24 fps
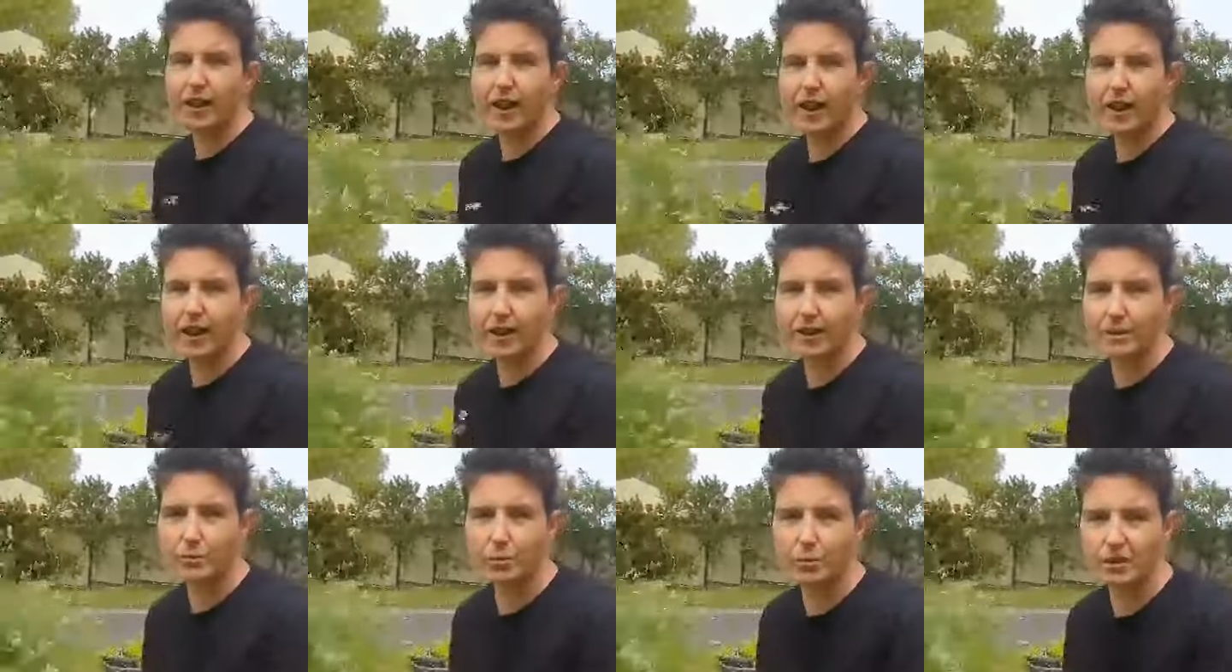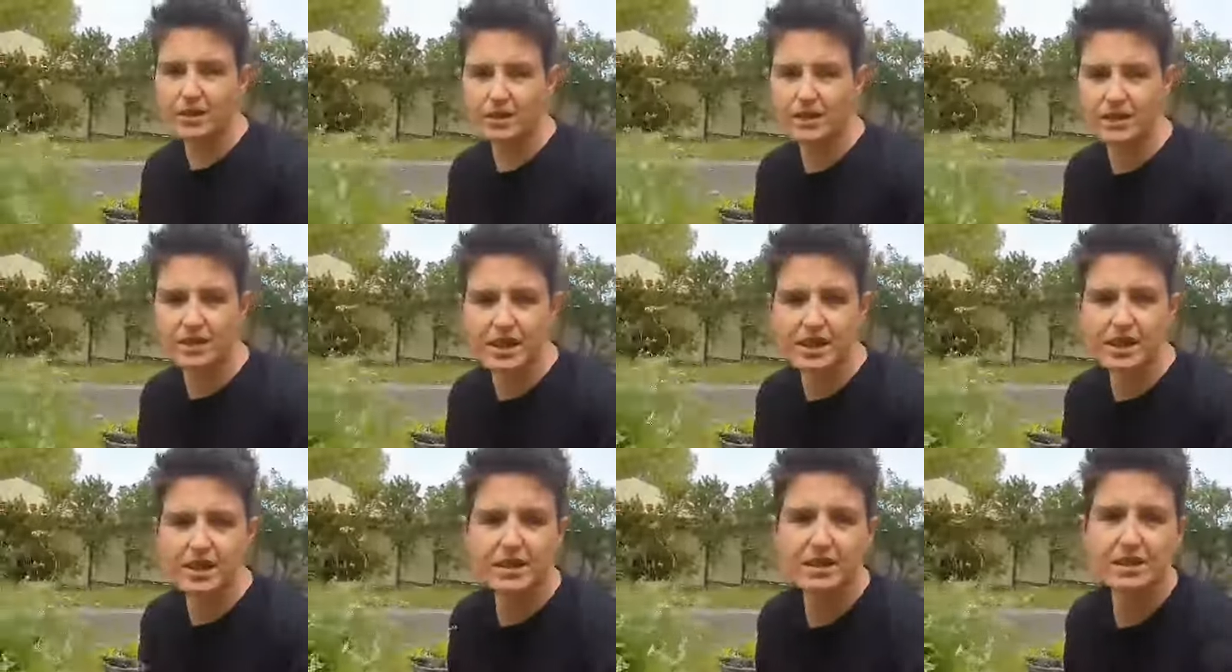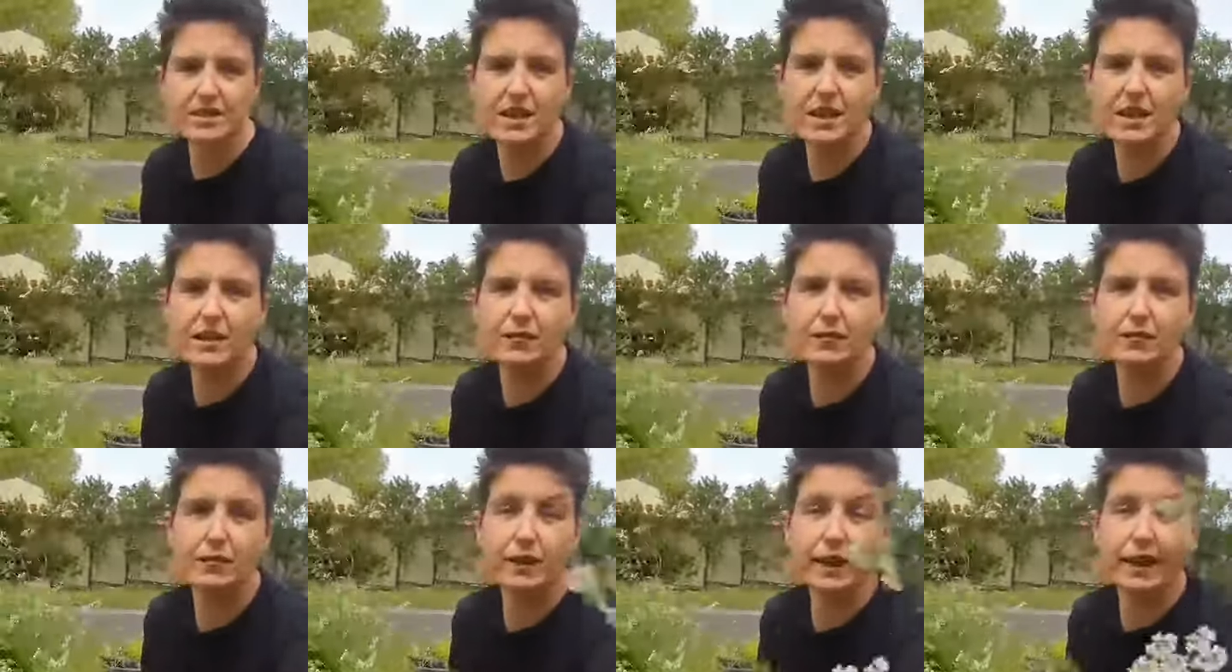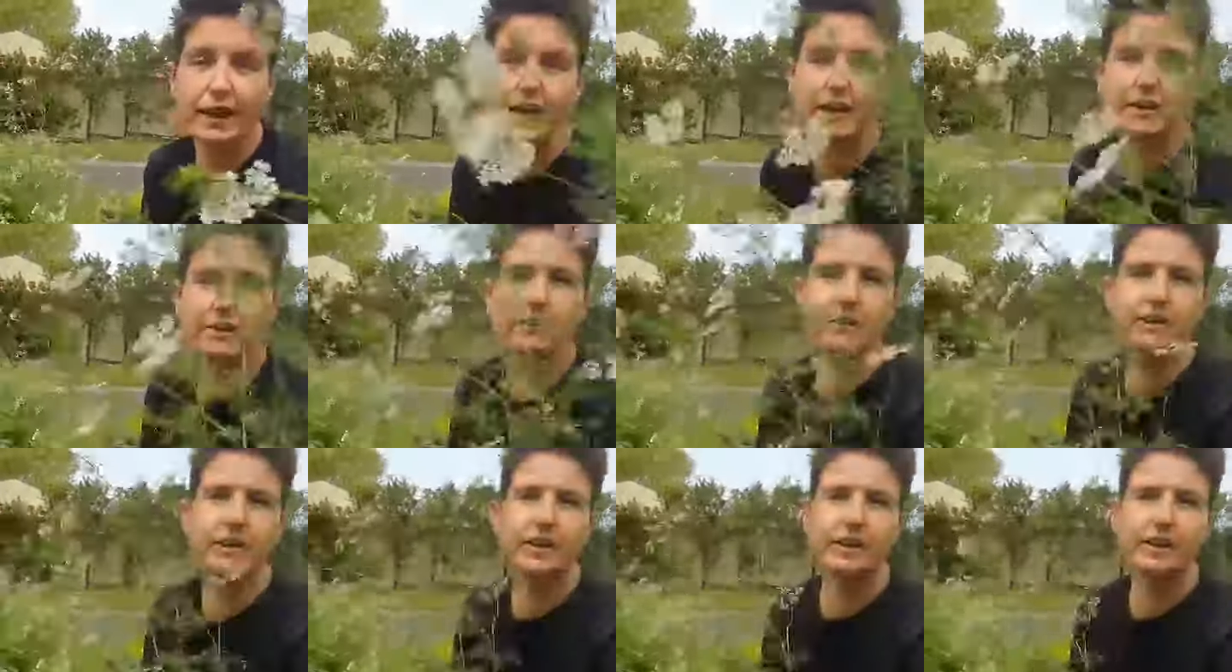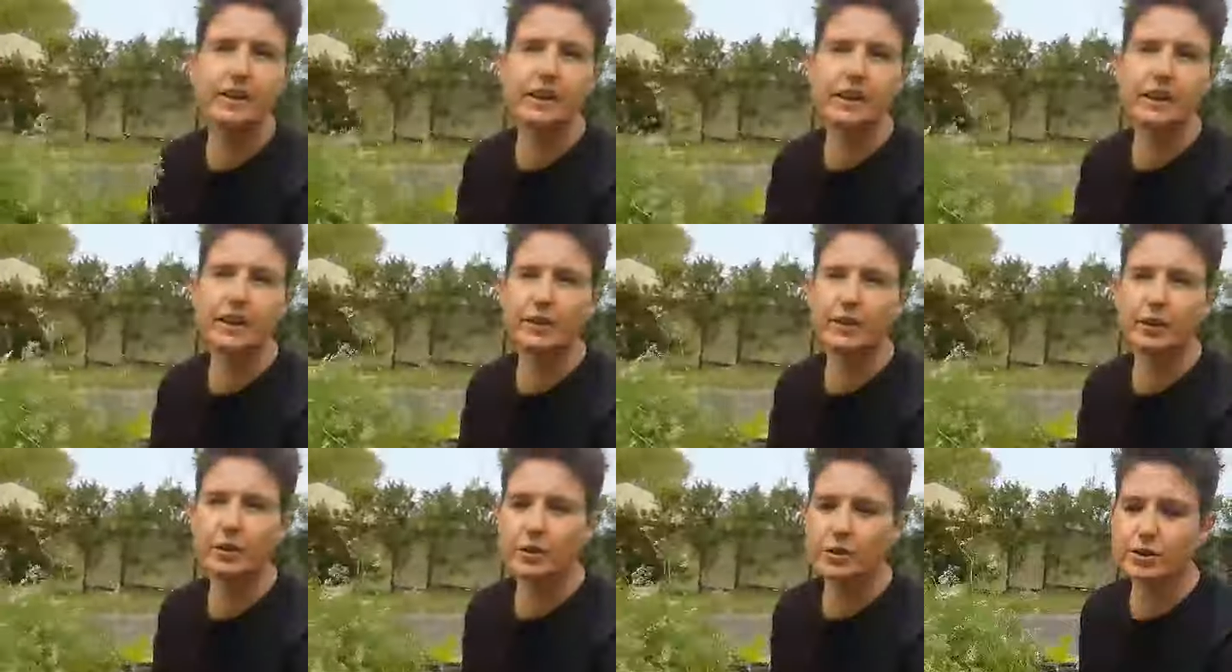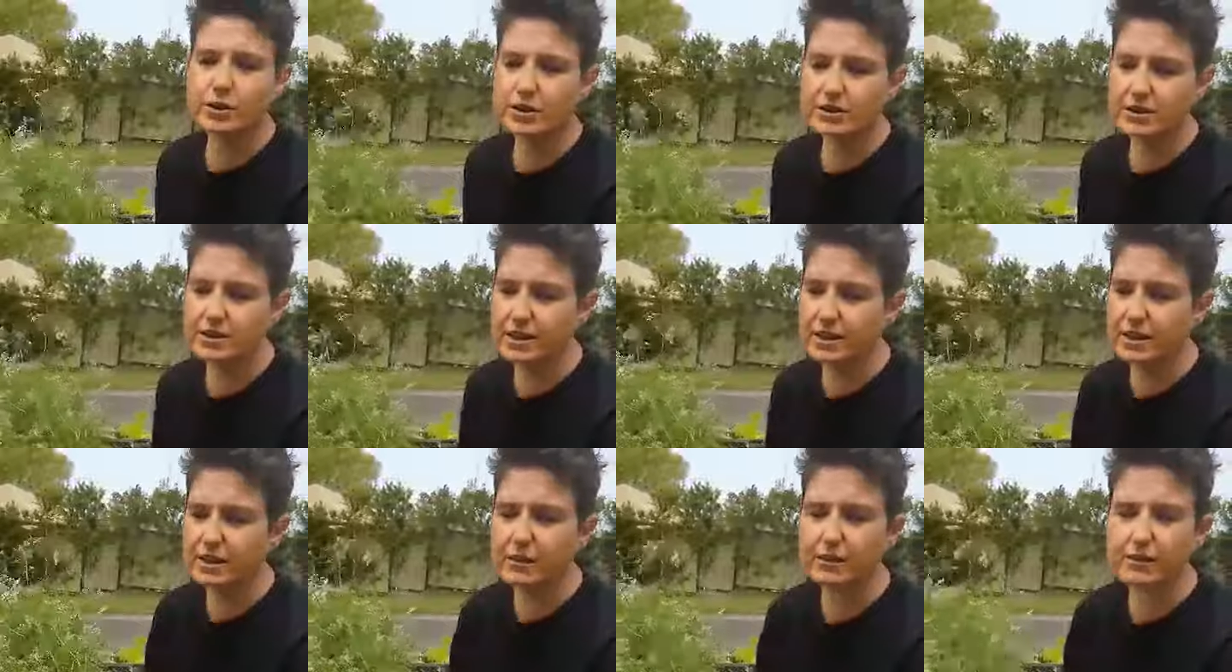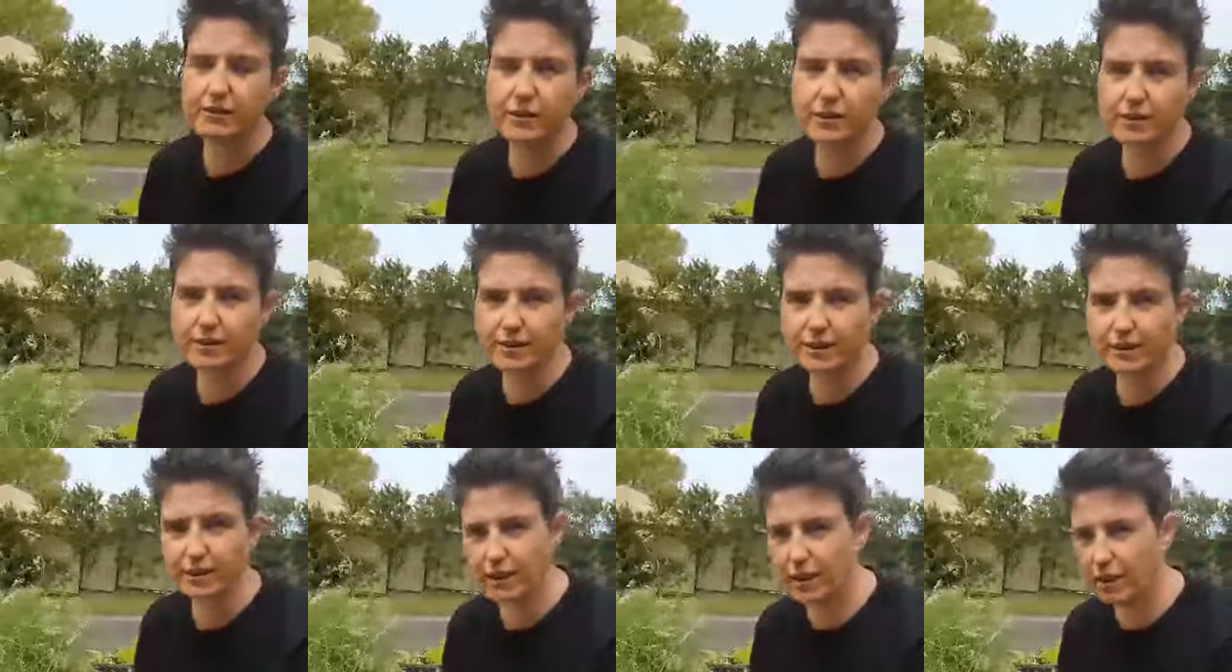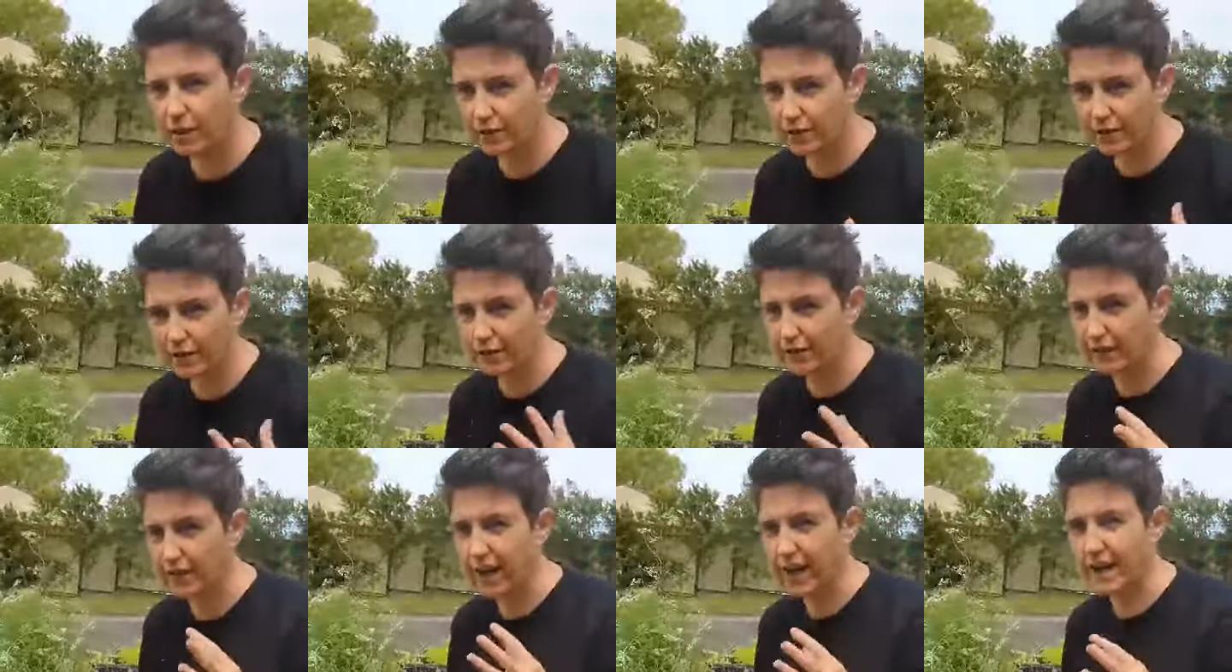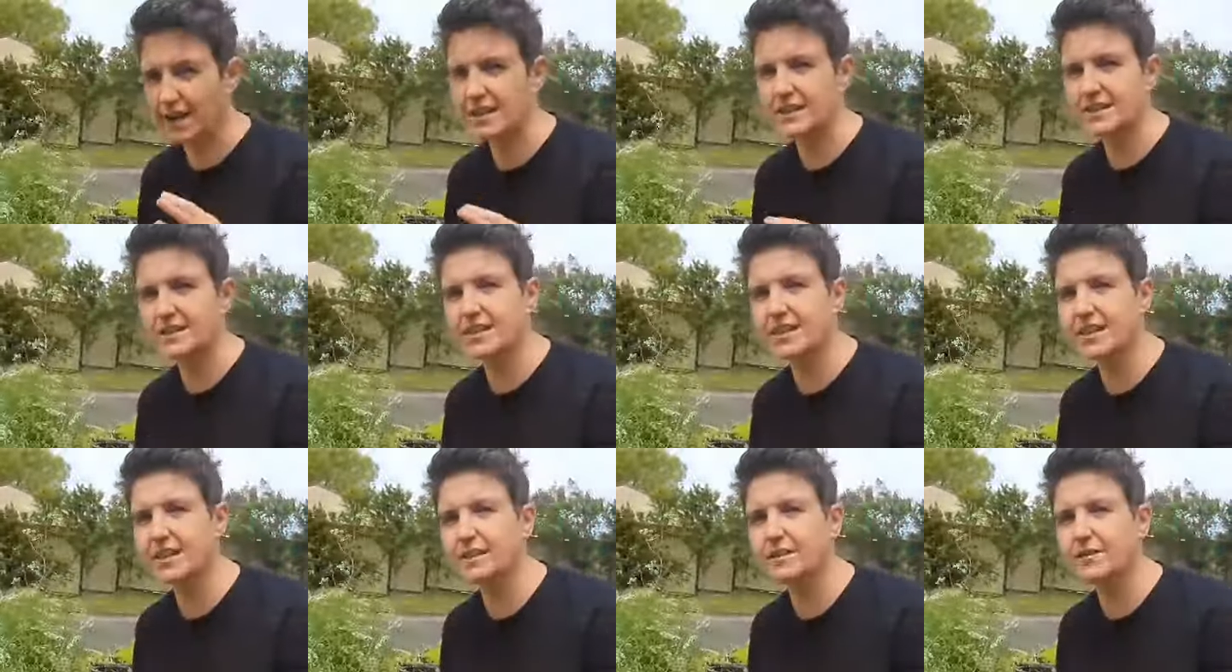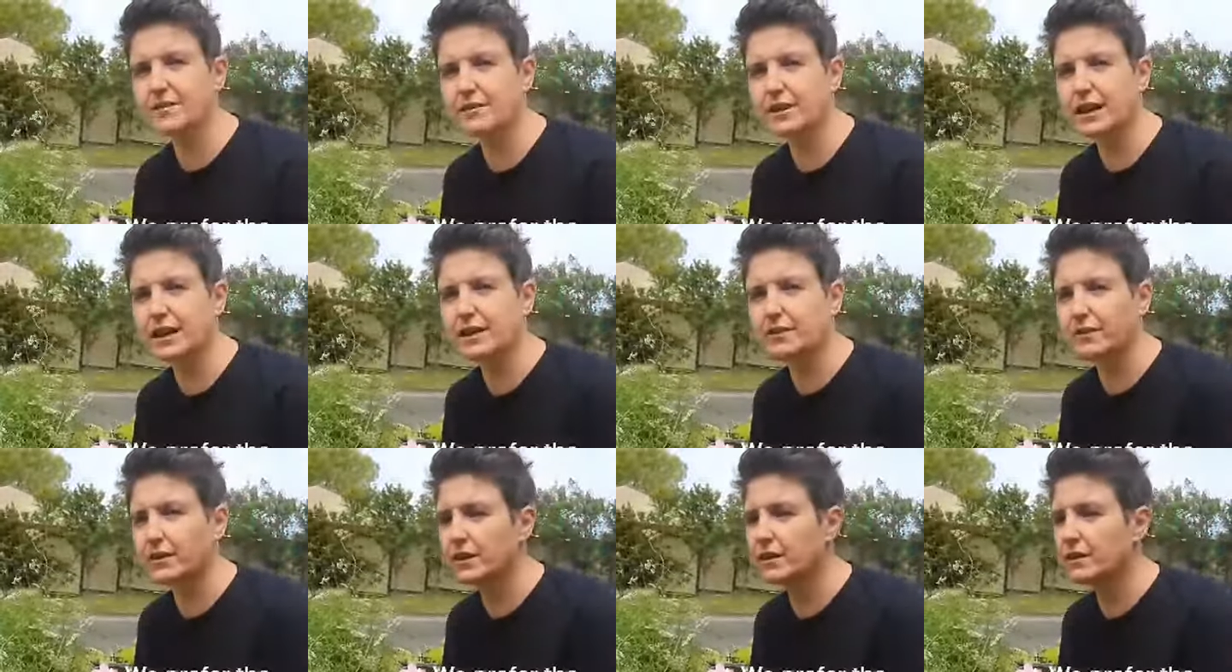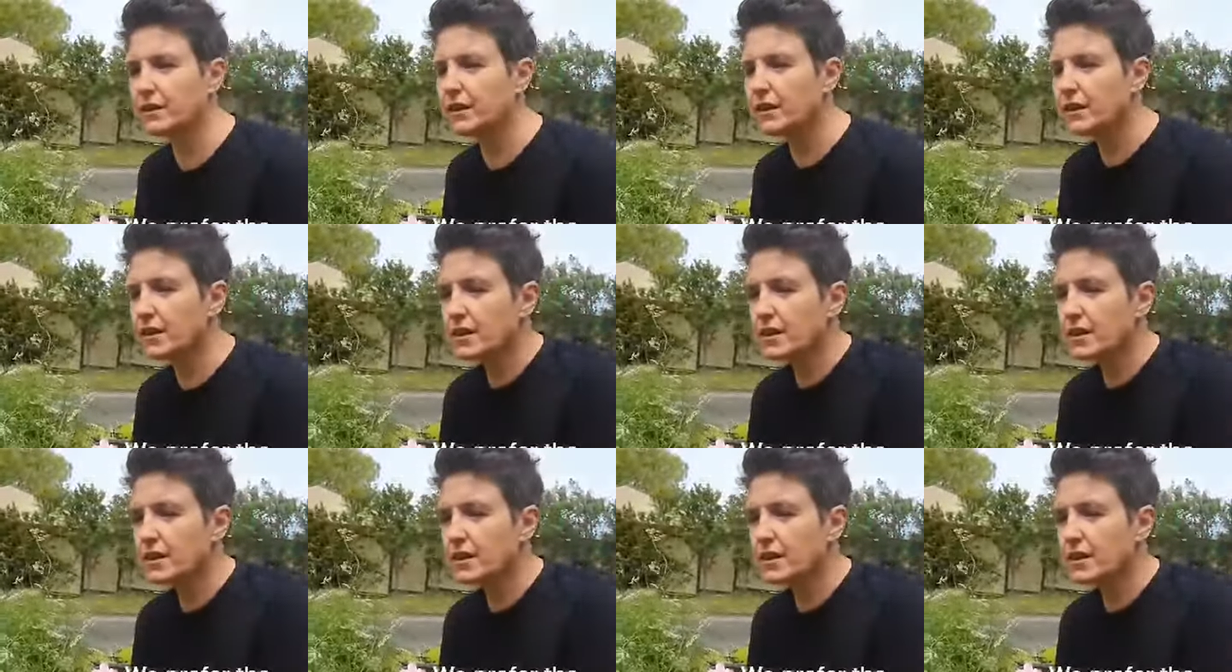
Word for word: And once they start flowering and go to seed, I find they kind of have an aniseed flavour.